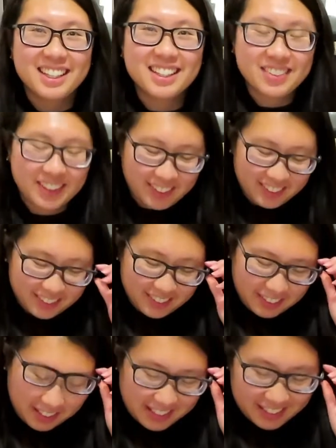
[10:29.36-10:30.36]
Okay.
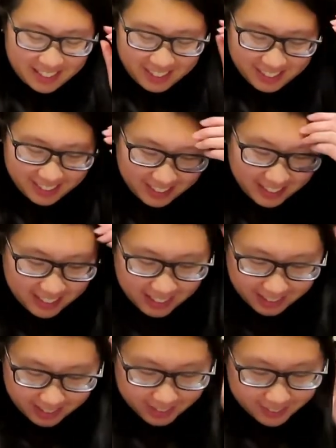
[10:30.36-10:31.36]
Yeah, it is.
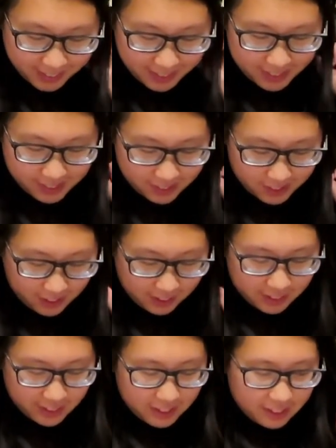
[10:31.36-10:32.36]
Okay, so the
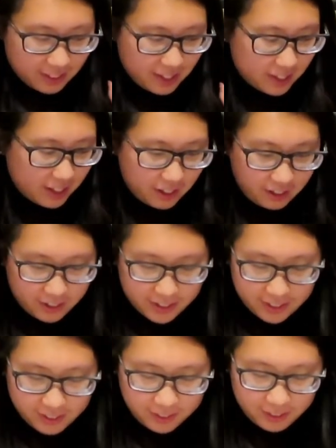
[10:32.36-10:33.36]
chocolate has kind of
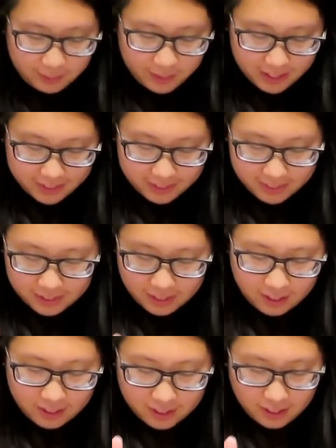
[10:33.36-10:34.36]
hardened a little bit
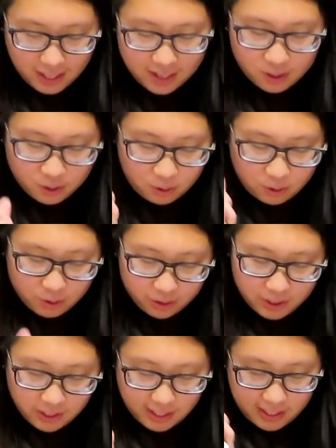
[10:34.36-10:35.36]
because the cakes are
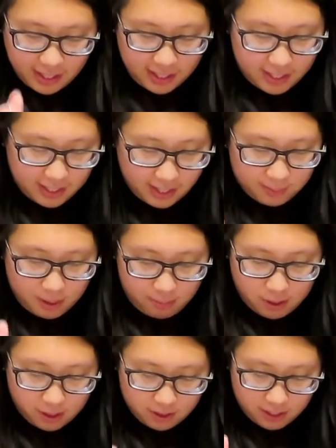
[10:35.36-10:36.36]
cold, and I think I'm
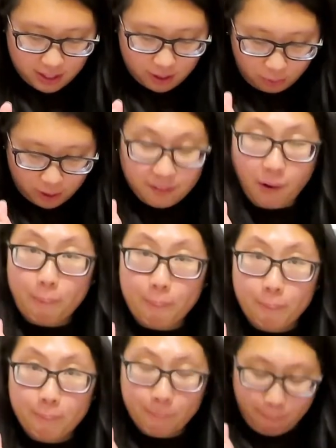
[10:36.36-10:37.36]
just gonna dig into one of
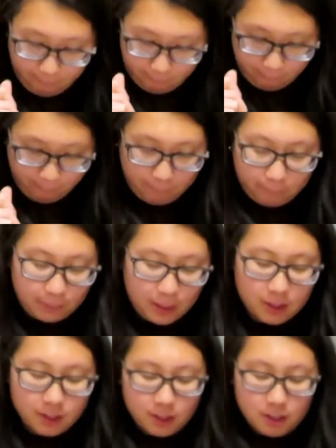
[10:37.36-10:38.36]
them.
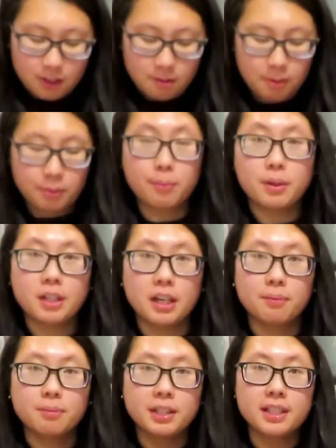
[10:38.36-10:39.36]
So one more
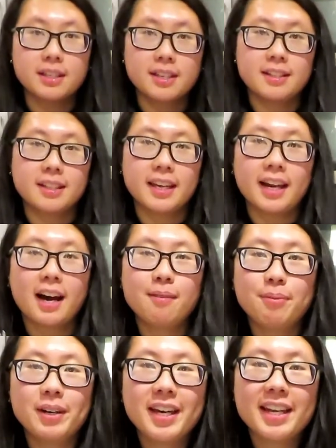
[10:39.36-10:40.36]
time, you guys can look at
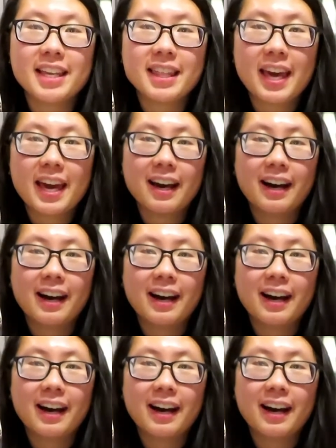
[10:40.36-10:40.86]
how pretty they